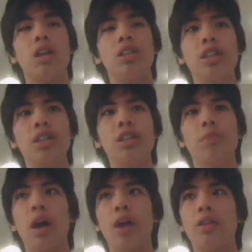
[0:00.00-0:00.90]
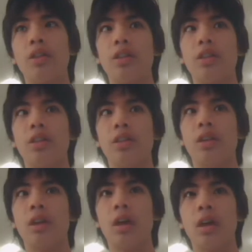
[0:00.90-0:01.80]
Judging by
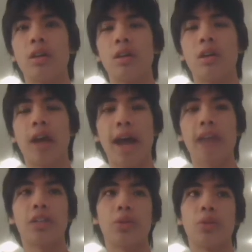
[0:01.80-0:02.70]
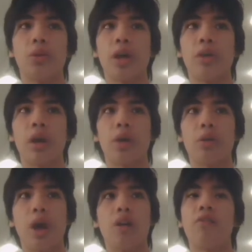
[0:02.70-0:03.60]
the casual and
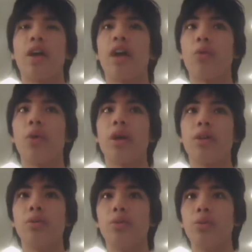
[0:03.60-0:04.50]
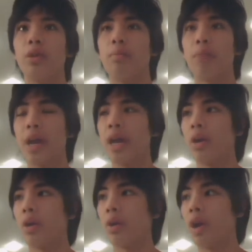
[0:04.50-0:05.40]
rather offhand way you
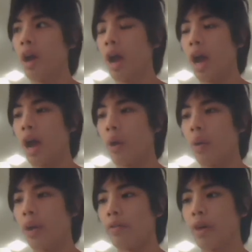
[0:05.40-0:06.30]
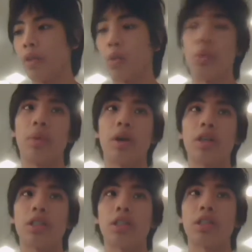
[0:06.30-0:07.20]
compare how a father would
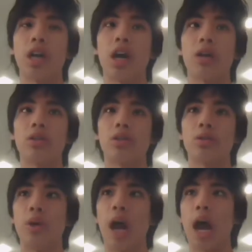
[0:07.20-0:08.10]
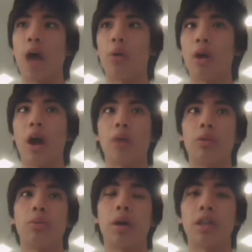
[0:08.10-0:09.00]
punish his child to how God
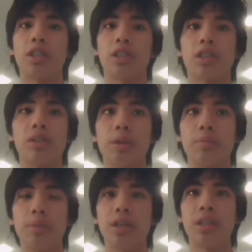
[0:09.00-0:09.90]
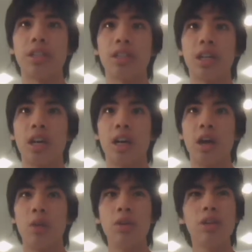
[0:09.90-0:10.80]
would punish us human beings
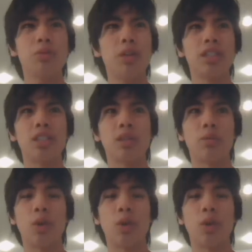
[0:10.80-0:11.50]
really raises some